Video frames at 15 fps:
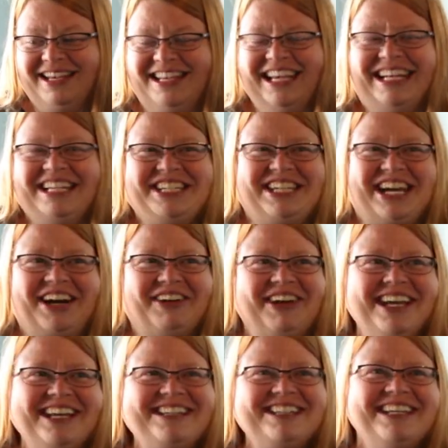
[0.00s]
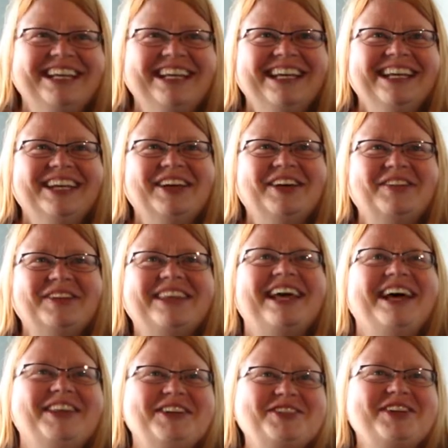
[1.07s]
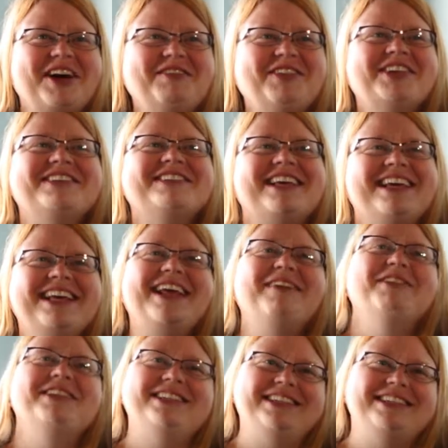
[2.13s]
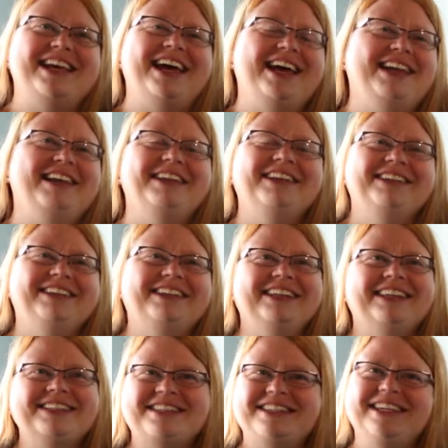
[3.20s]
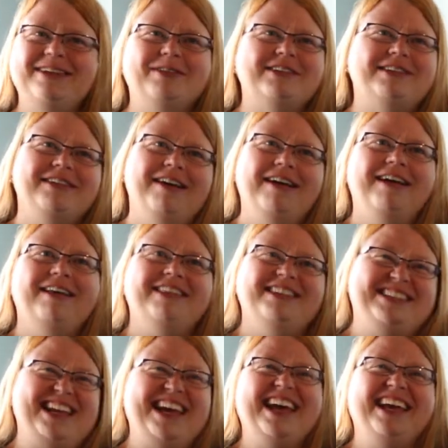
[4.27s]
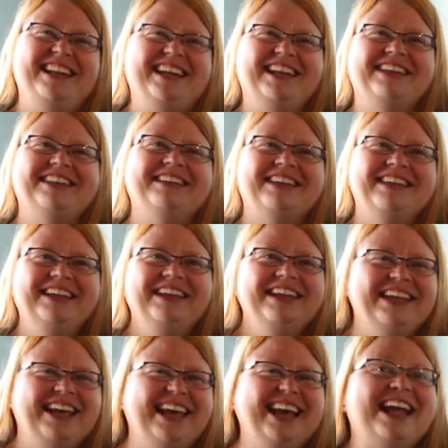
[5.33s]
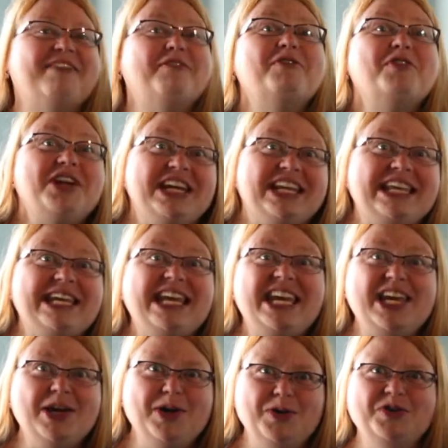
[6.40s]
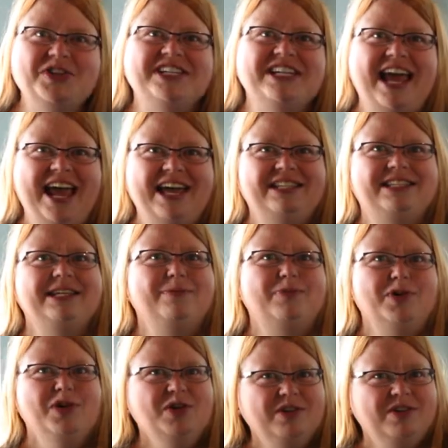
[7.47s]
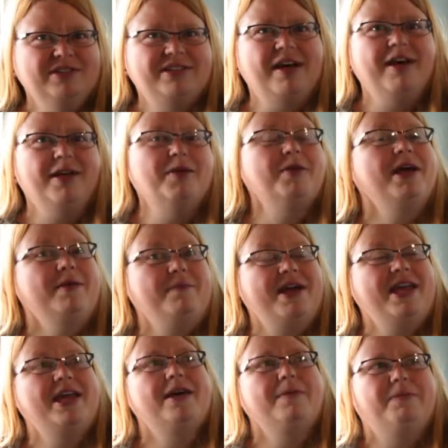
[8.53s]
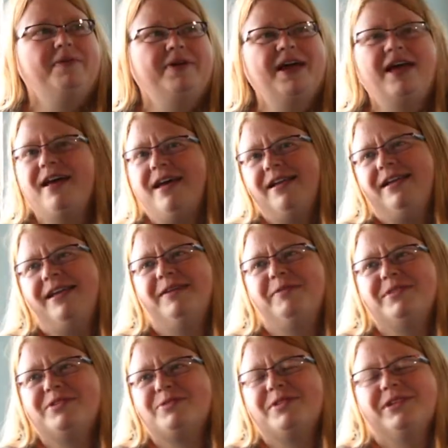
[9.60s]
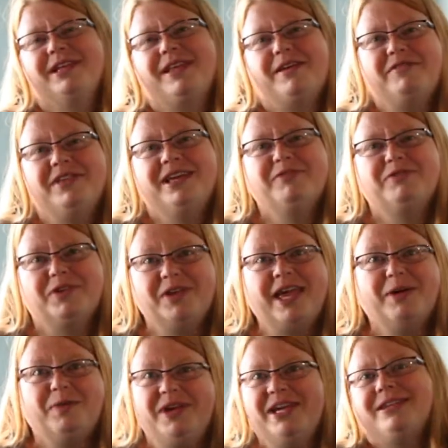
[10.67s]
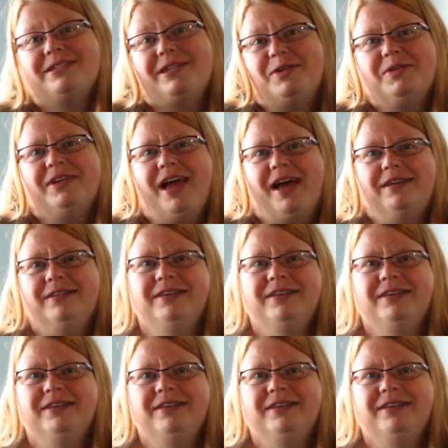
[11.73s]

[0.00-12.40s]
share it with the other drummers, and I went to sit down and the seat wasn't on the stand, and I got a really huge nasty bruise all the way up my hip, and it was really lovely for like weeks. So yeah,